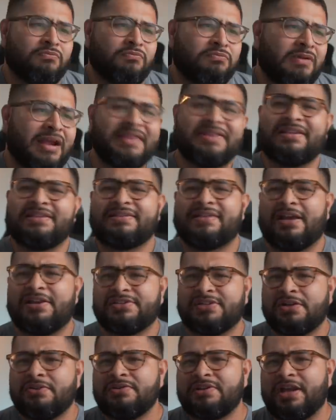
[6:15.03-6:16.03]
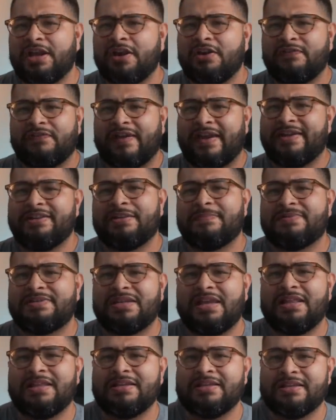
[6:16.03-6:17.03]
rent this house. I don't care if I end up
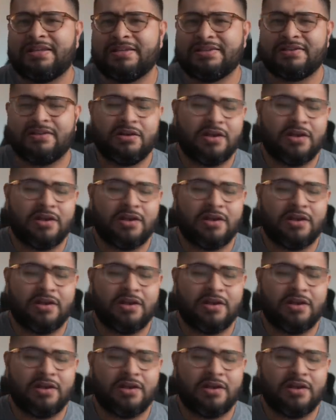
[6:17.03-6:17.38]
selling this.